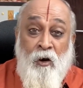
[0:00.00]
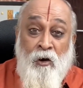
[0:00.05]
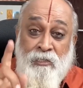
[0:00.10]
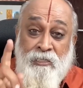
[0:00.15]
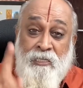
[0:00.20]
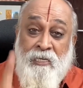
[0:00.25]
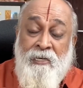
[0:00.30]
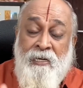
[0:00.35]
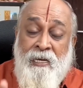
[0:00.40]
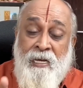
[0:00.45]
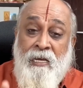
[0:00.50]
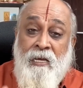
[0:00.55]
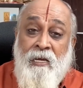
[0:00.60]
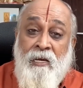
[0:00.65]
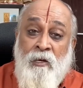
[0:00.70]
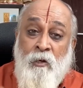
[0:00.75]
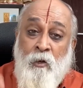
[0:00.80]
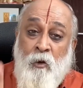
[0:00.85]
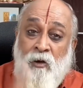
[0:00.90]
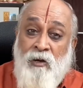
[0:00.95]
Authentic
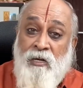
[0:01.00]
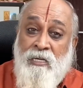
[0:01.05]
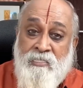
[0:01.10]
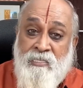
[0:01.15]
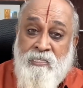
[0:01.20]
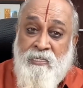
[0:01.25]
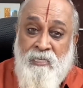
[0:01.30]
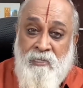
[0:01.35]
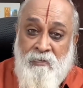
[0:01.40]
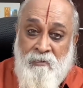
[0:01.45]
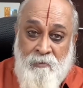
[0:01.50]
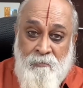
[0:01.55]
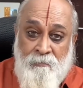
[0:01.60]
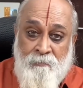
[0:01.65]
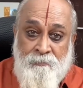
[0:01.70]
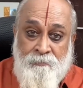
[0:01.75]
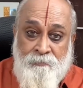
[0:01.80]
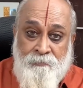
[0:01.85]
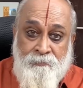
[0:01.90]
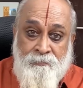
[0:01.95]
and honesty.
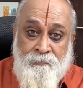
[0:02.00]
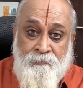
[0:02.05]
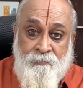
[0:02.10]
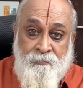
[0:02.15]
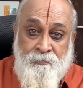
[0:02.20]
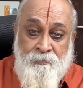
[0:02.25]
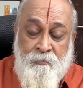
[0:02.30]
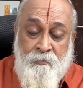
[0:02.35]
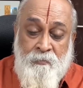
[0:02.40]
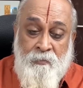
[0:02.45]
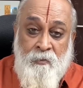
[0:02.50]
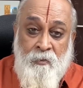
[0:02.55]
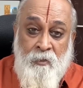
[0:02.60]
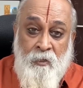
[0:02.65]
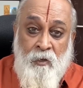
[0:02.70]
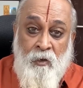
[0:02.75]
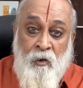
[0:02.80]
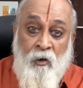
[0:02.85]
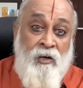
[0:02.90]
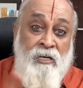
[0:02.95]

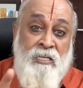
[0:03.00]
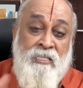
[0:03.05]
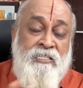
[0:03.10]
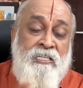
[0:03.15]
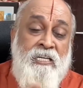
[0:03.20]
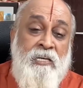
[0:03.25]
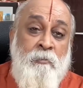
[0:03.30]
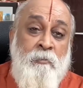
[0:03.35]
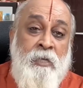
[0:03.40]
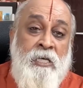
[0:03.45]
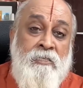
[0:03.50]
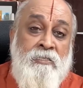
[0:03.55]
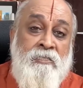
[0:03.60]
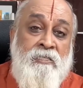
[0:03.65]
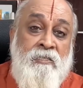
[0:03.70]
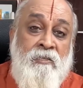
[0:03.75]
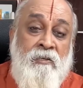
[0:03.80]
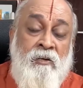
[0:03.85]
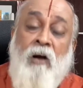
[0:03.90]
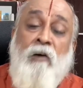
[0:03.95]
Honesty
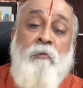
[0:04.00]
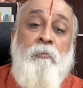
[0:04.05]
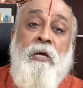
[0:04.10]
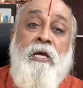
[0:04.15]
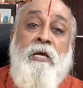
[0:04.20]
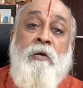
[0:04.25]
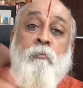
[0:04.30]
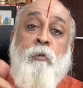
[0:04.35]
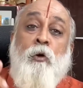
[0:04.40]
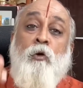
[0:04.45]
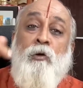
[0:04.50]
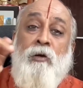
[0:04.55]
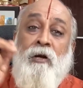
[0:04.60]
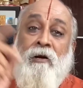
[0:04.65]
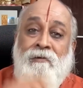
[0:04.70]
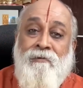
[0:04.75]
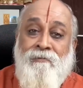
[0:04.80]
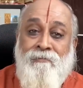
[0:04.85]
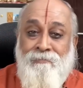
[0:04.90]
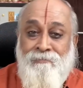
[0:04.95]
means not being
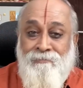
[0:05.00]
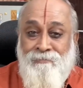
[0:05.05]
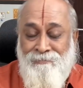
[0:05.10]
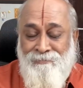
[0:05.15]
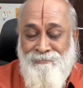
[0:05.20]
brutal.